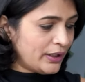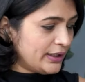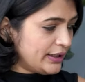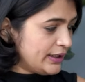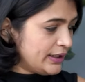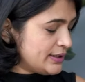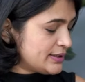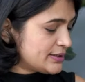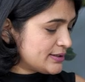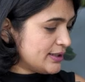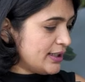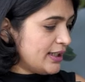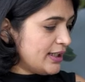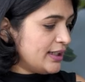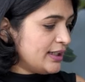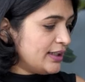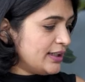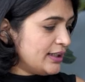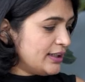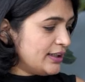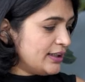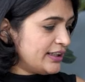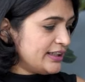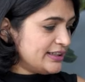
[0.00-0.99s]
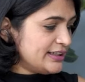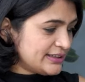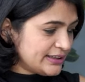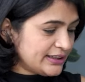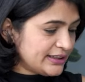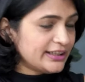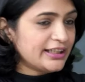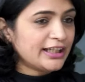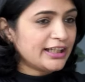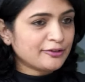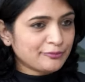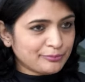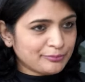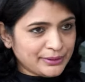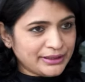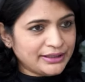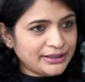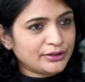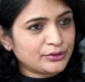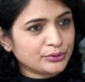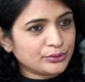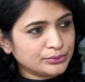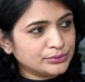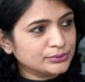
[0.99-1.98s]
One is uh, recently I've
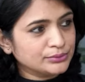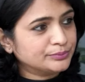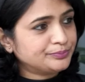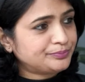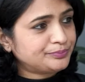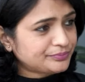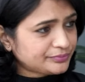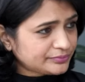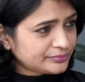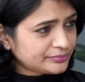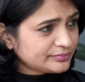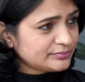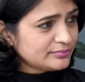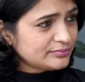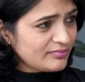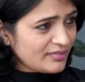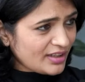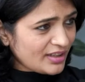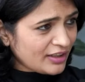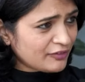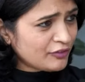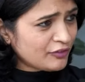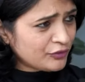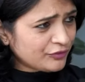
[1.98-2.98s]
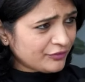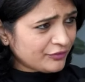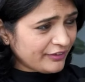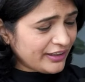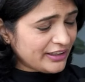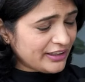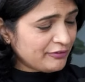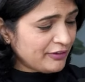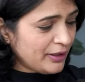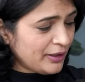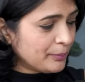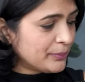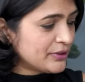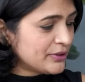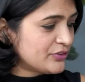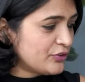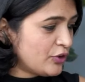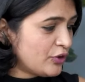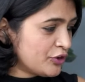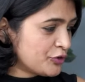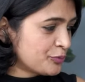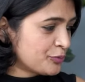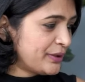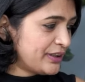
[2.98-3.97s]
been to one of a very famous
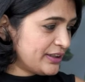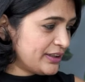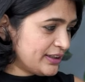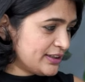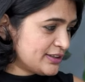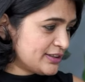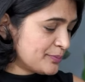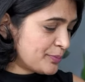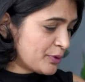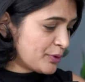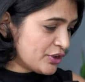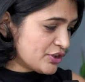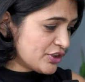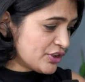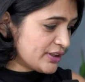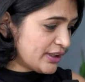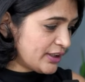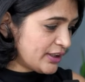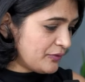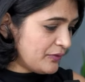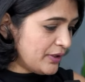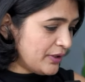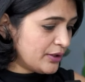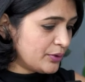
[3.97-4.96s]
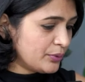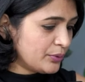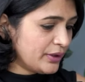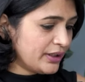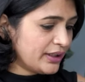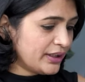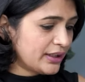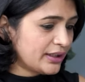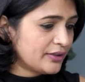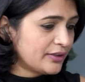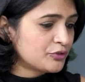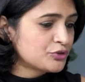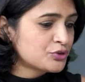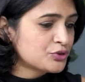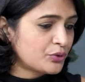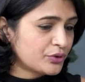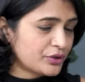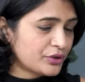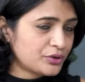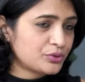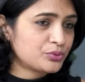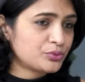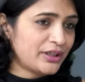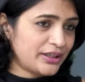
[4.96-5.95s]
hospital. It's a project that we are doing, and I was
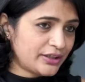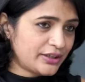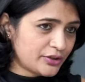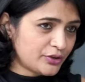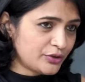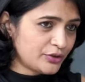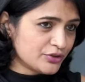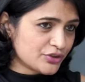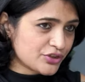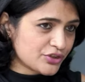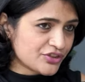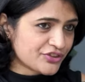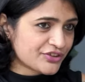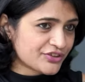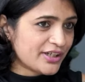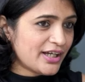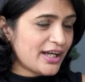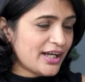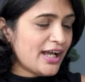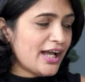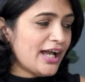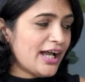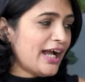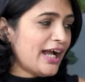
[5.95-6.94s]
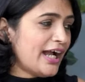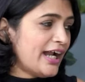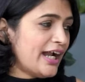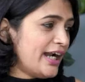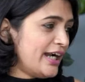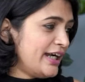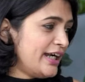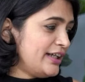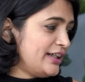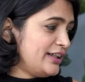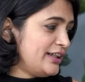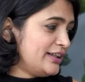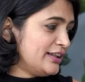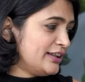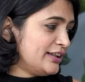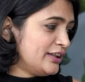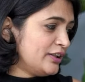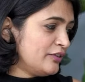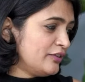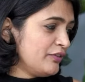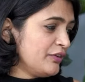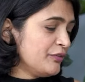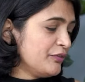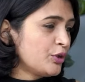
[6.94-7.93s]
talking to andrologists and
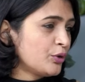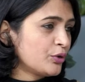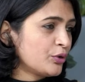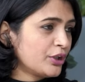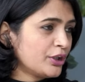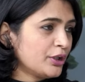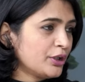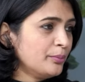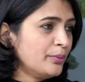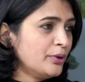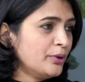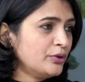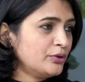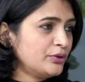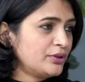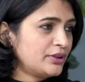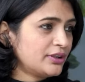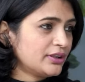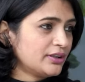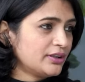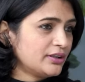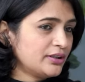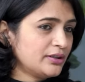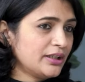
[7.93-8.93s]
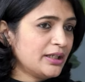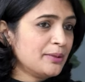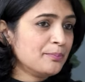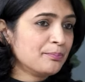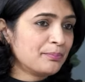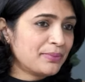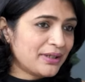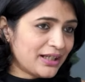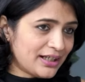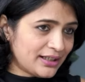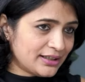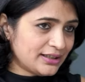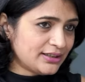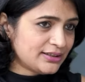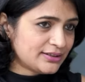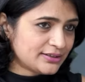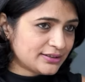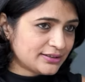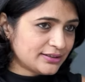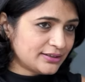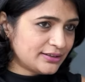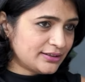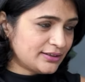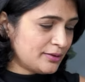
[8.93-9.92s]
uh, we were talking about uh,
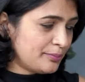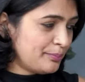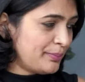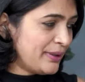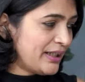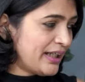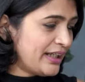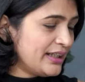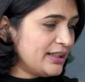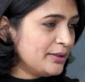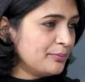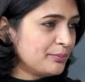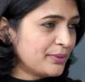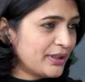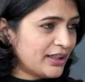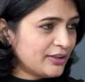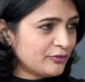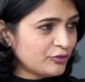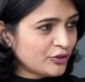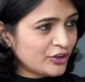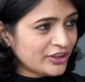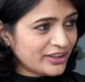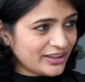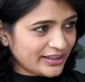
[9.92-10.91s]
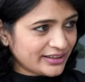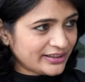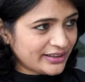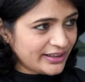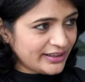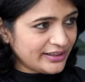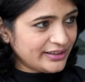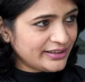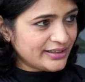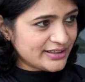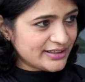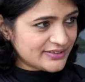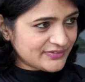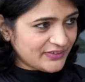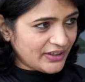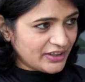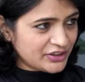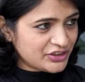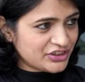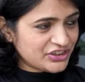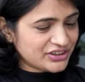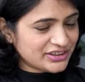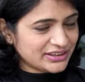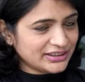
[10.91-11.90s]
implants, uh, penile implant for erectile
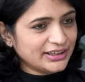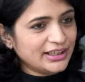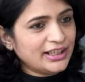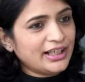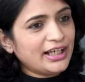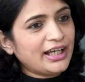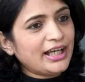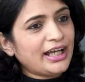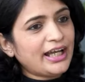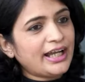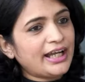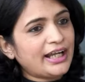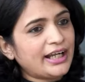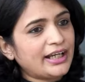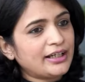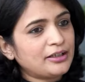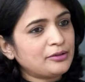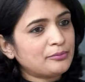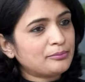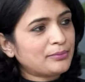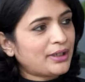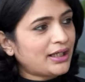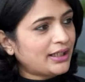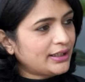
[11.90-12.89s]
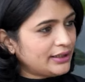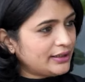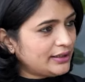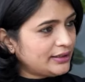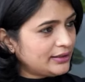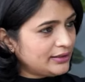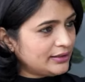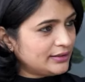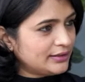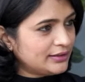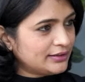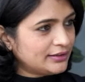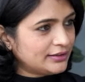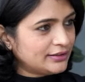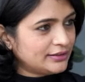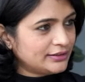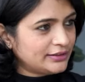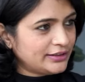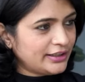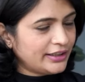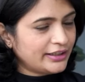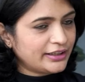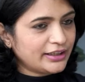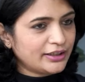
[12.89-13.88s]
dysfunction. Hmm. And my
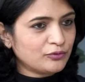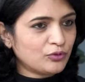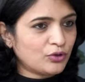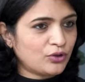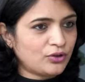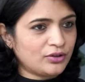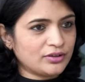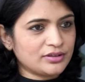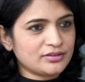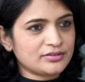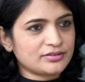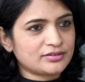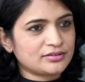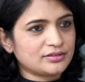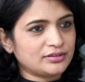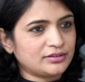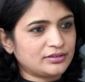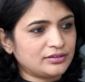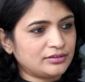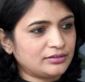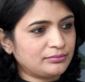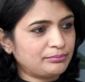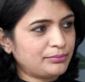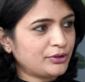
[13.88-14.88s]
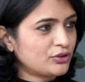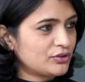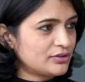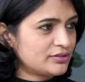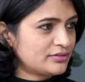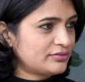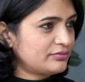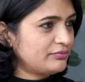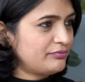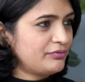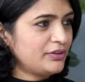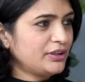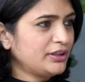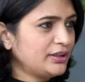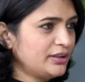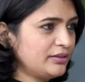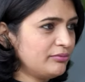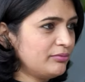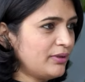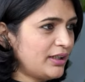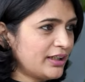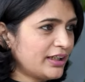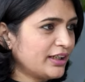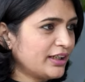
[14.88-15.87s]
uh, thinking was uh, because
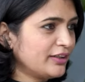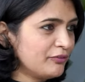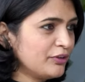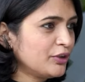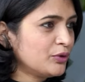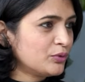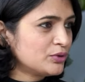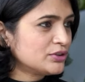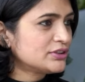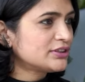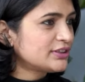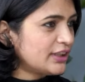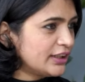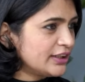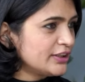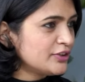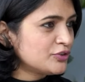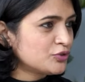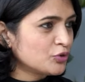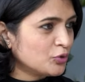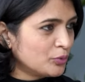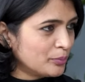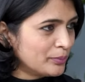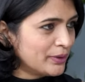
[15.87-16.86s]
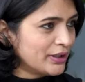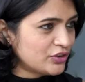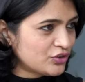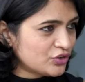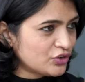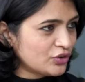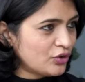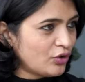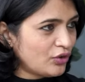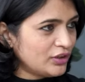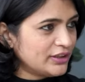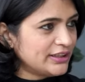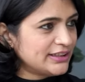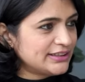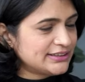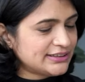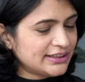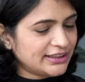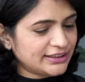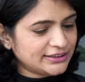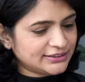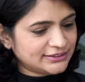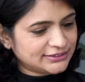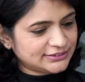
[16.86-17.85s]
we again we don't study so much all these
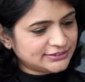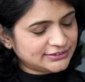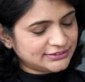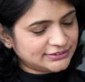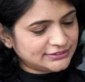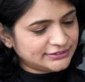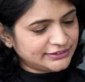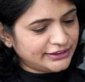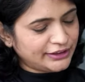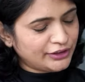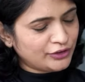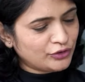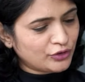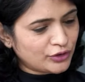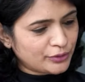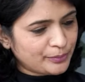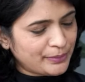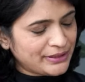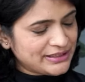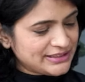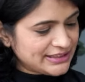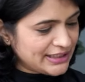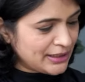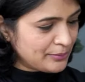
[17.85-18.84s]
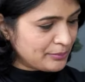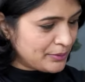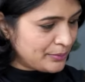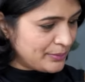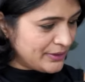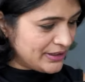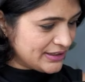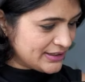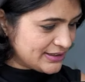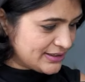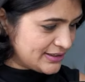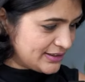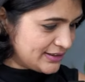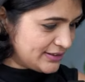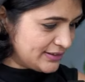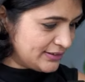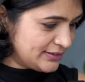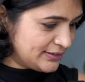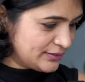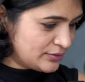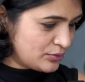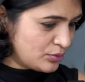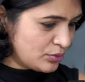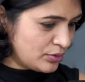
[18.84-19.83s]
things uh, in your basic MBBS
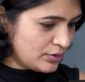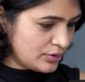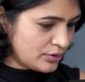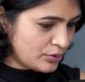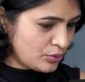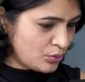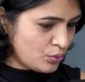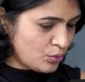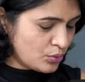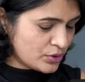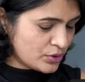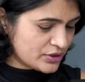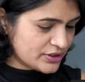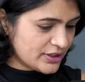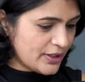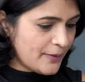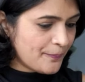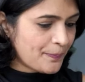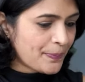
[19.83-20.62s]
course.